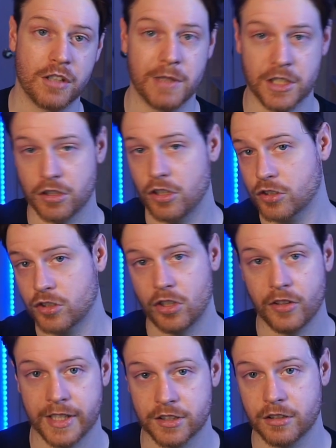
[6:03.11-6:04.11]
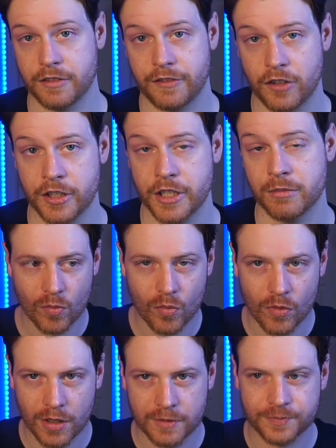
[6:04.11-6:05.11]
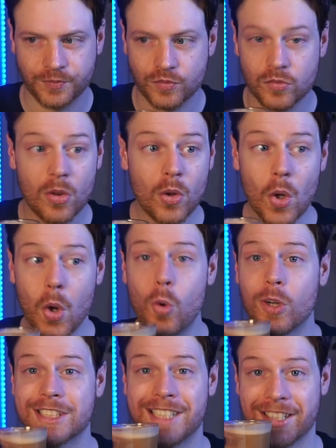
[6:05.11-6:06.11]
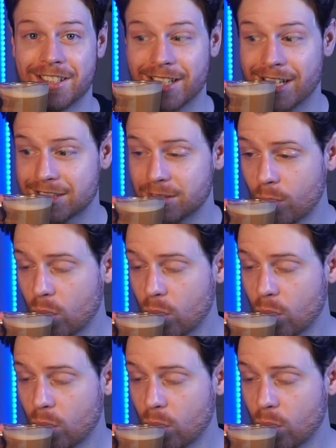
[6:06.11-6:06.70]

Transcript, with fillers: which unlocks all that stuff for you. One second, guys.